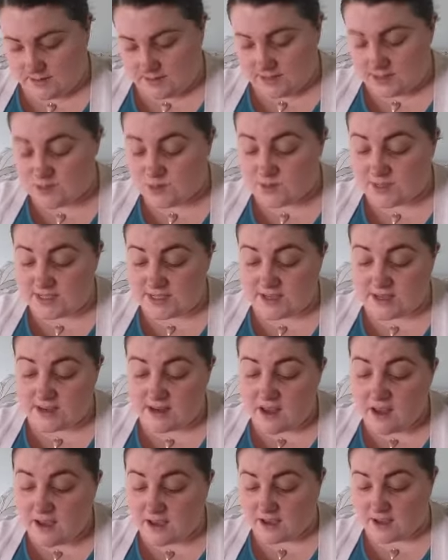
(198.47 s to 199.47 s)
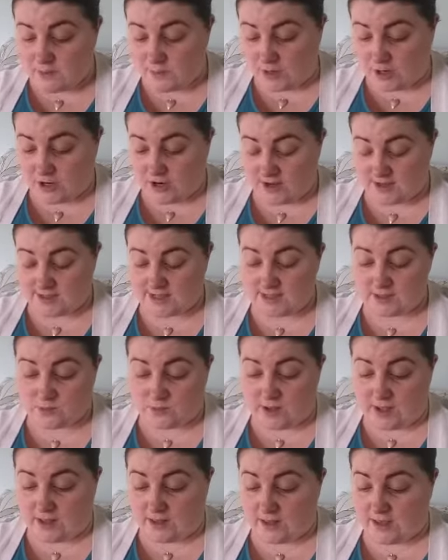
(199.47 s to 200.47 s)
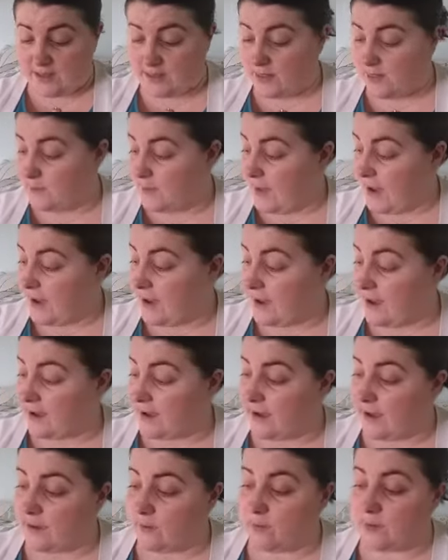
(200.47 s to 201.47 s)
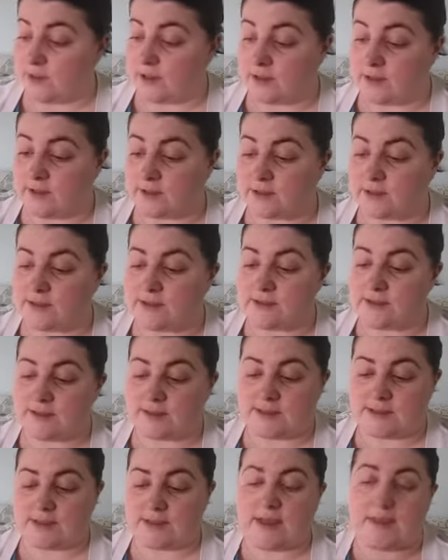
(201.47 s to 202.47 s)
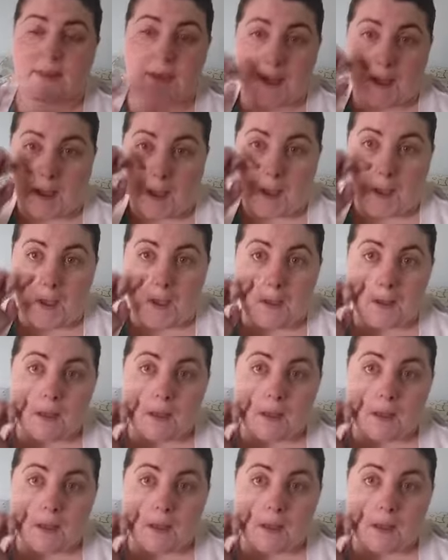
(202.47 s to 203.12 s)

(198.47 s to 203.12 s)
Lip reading: This one did not come across as well in the bag, I will say that.